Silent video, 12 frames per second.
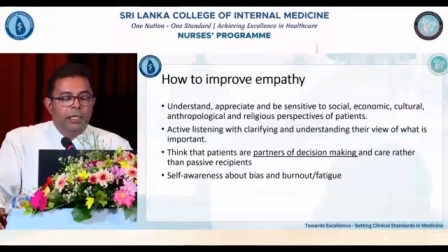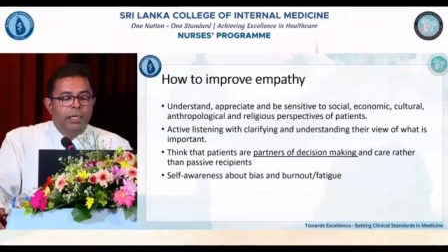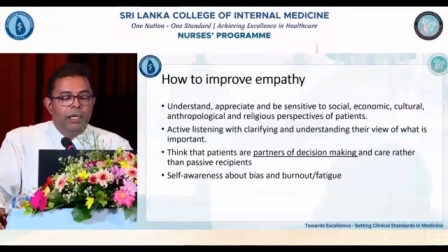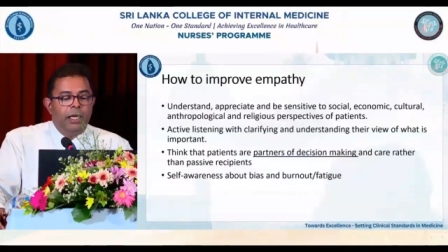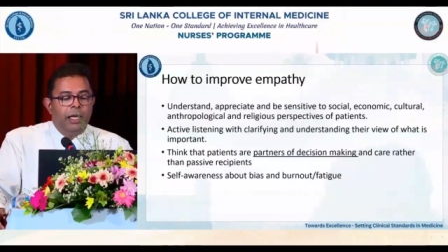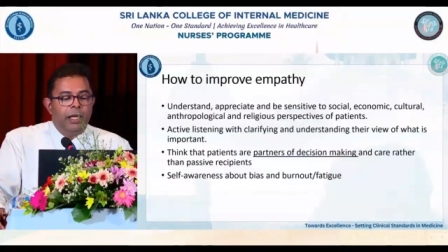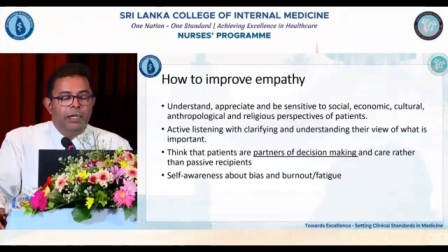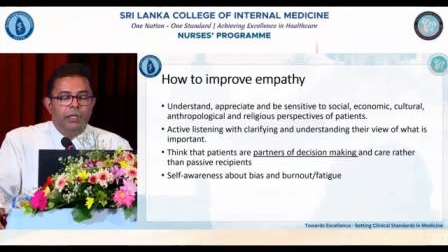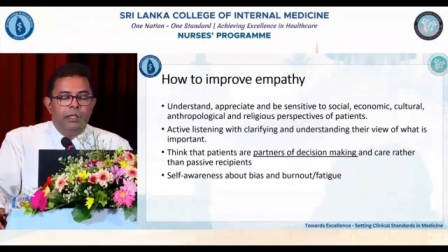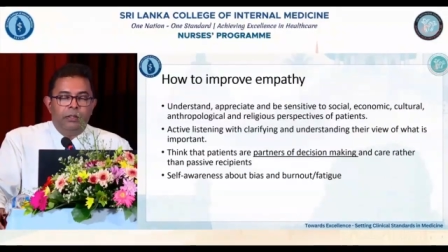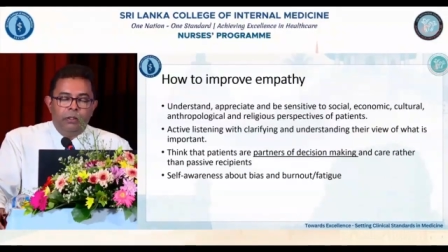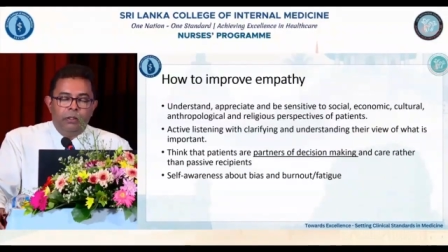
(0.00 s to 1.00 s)
And
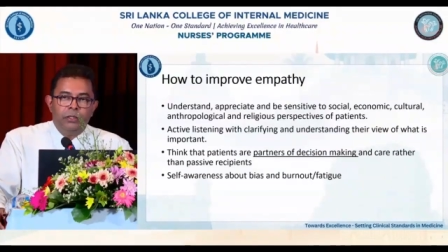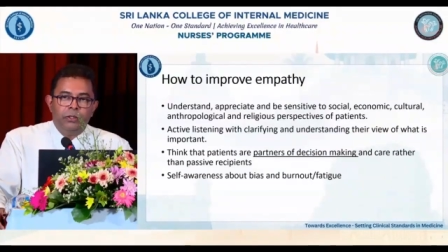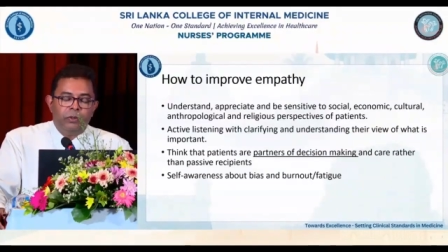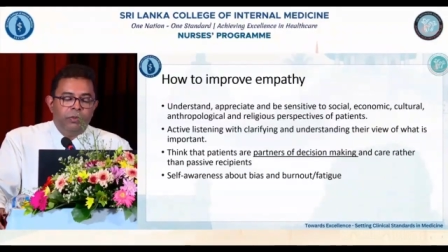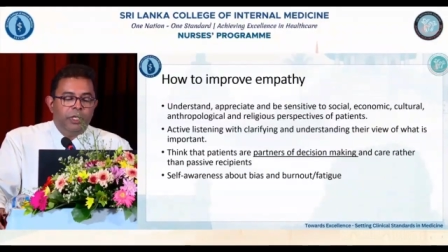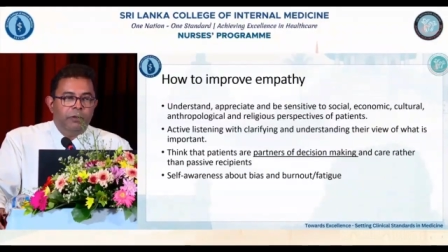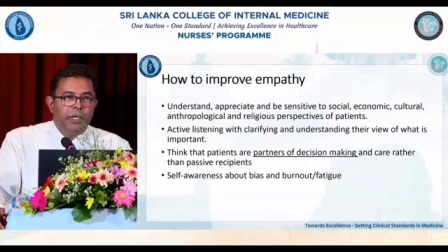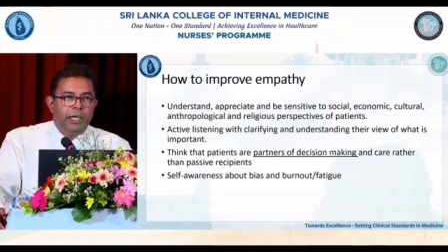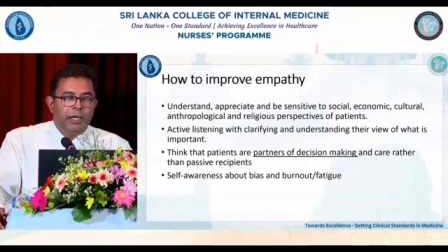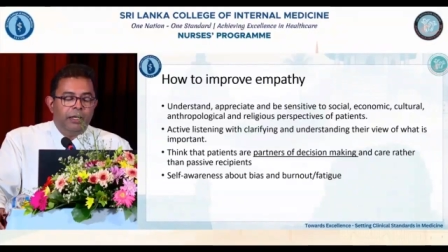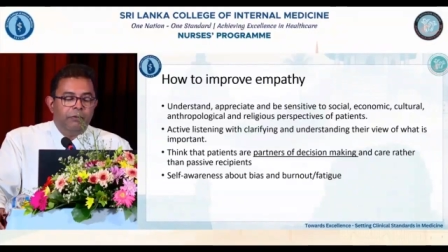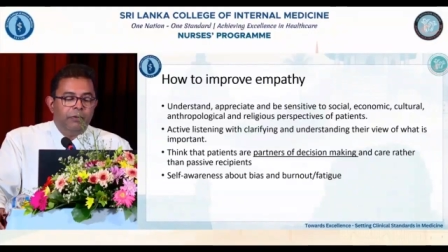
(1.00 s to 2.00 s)
also to be
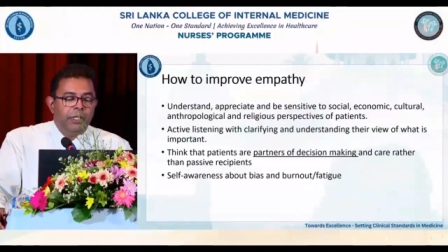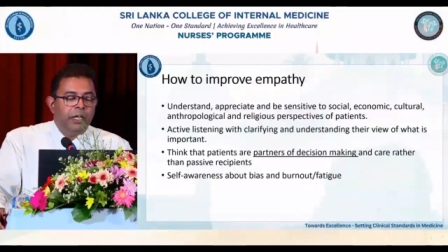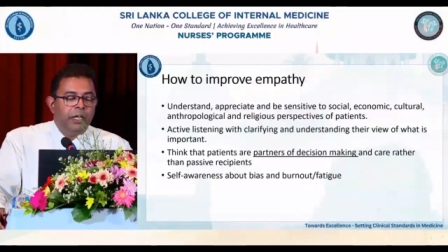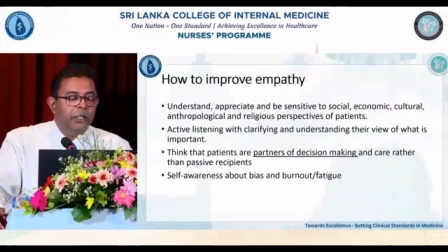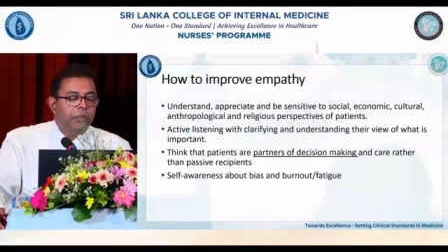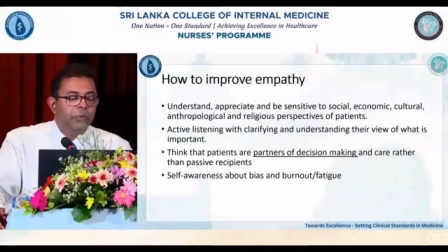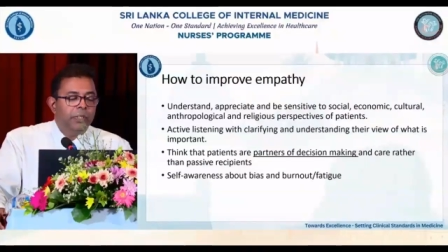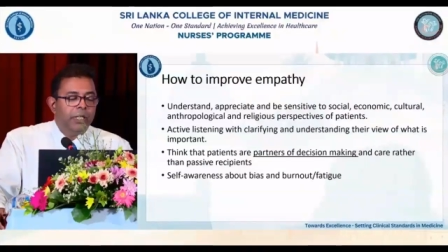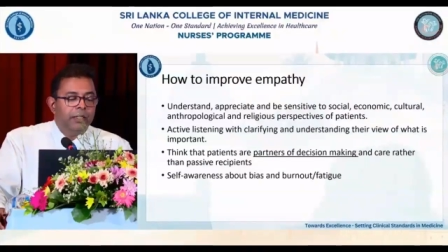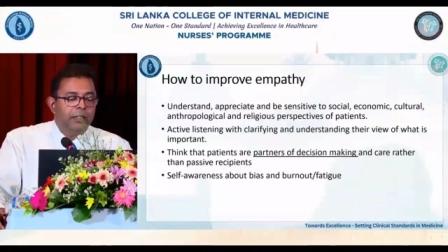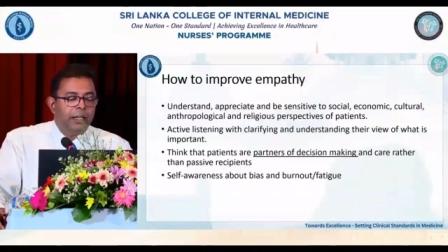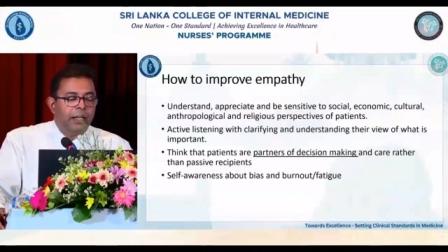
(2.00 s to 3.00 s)
aware, we can't do
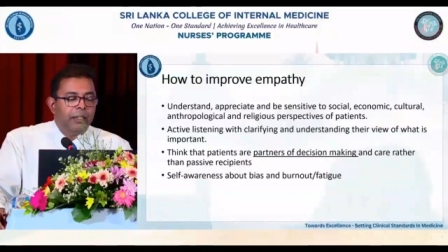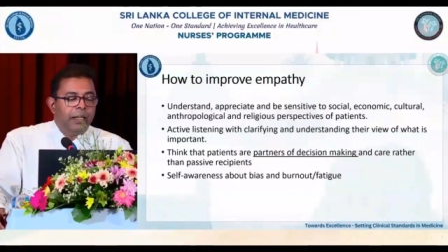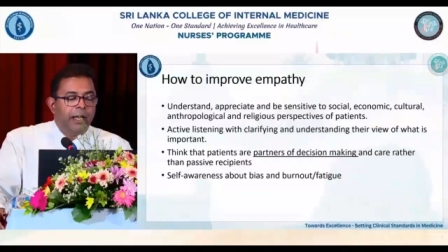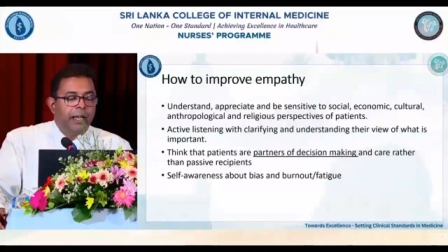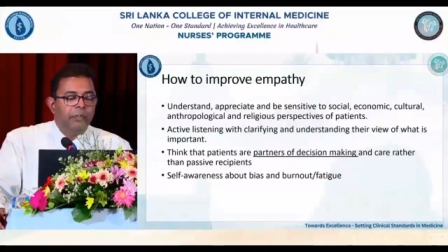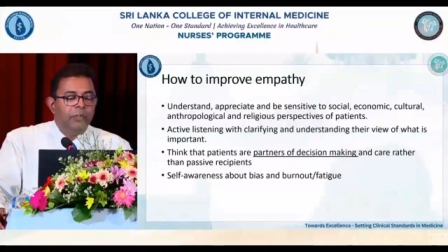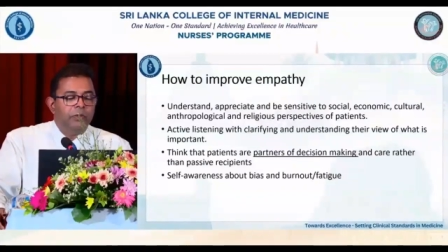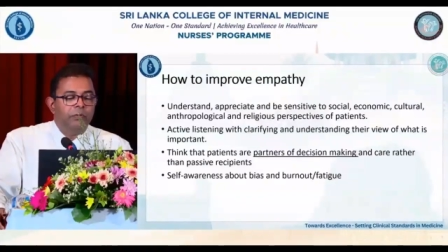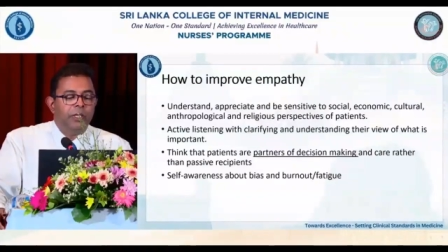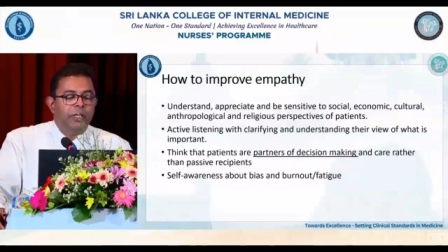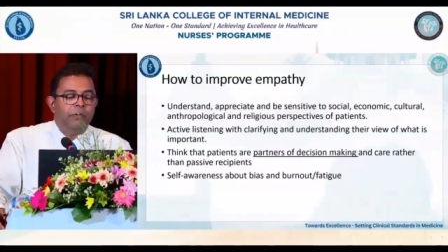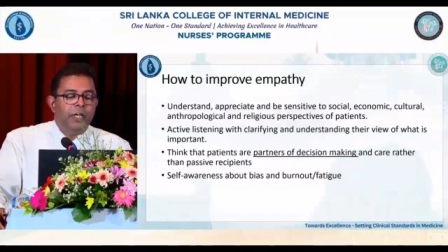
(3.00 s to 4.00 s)
this times
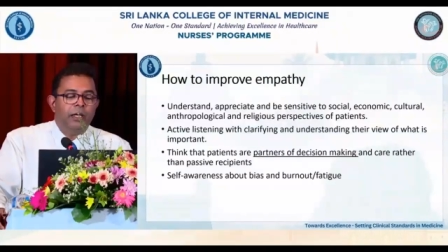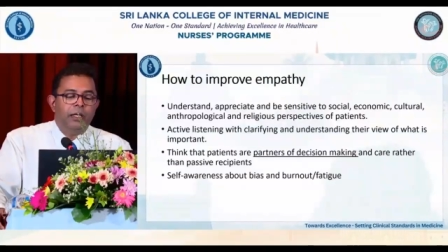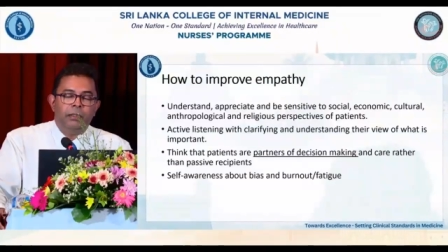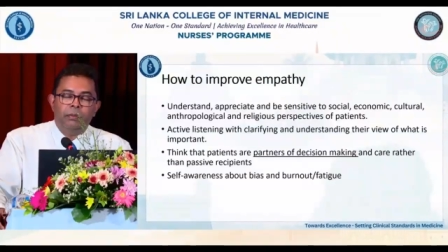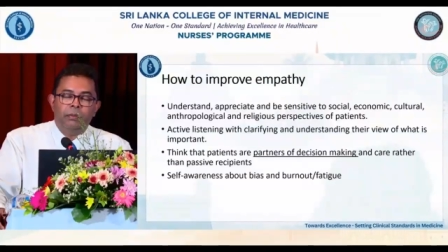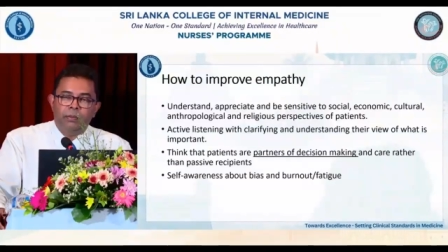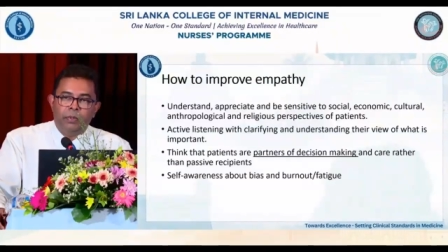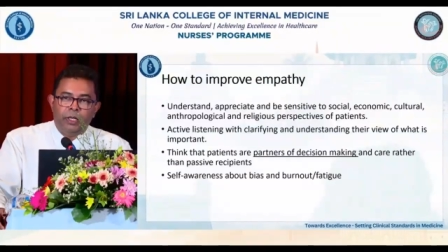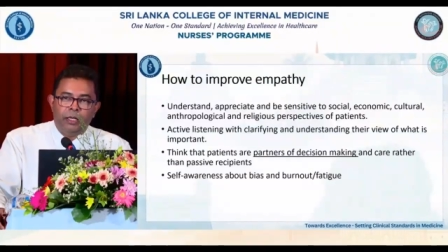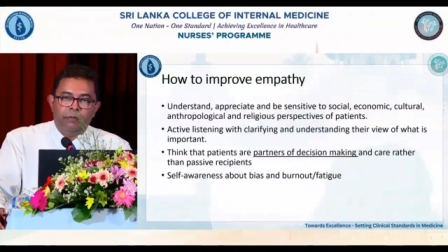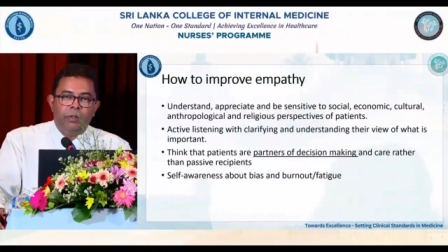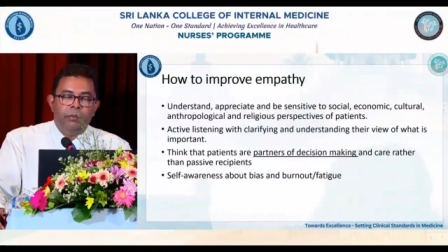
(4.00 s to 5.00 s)
when we are
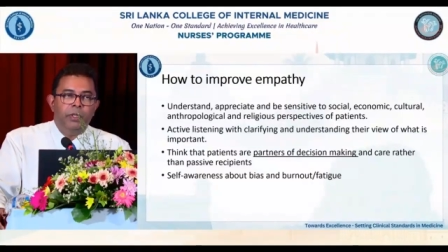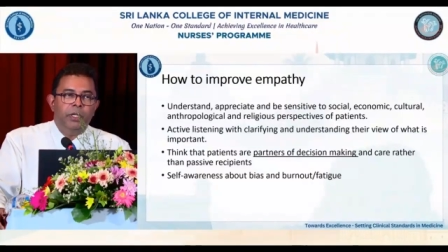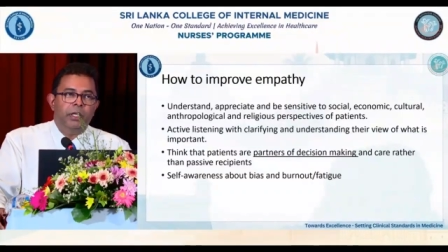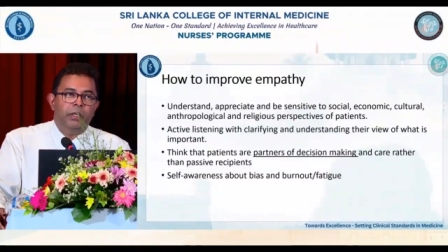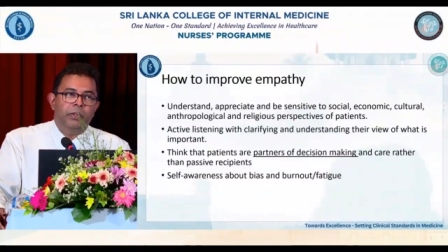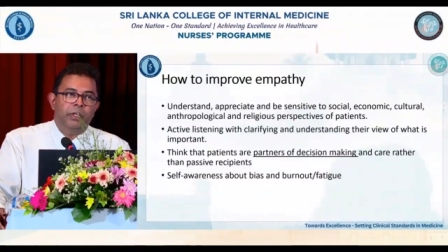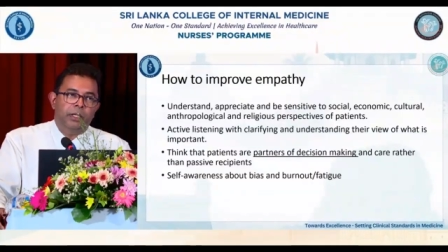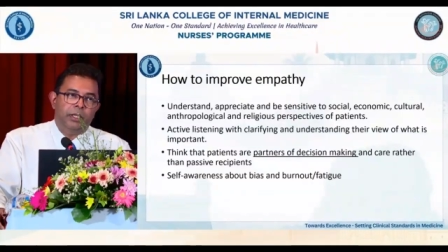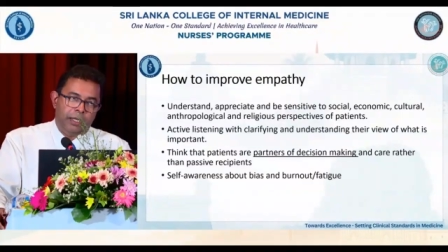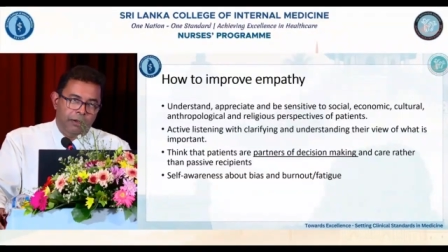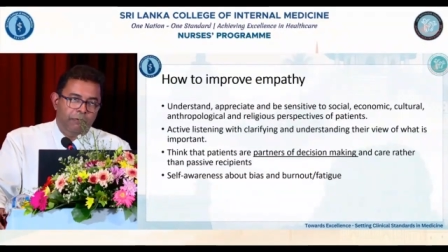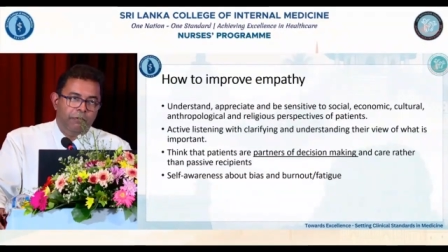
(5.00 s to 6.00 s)
having burnout
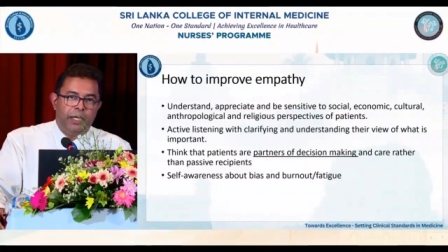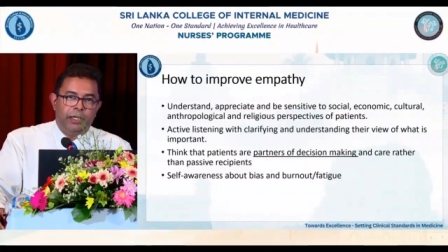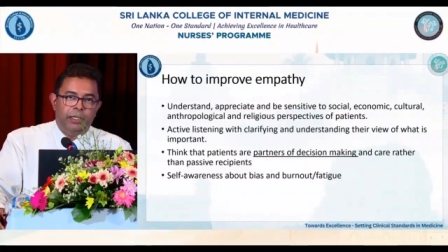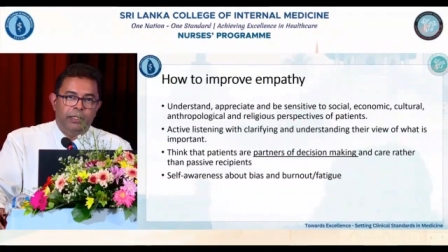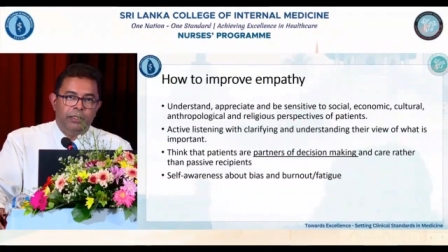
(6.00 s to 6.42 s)
and fatigue.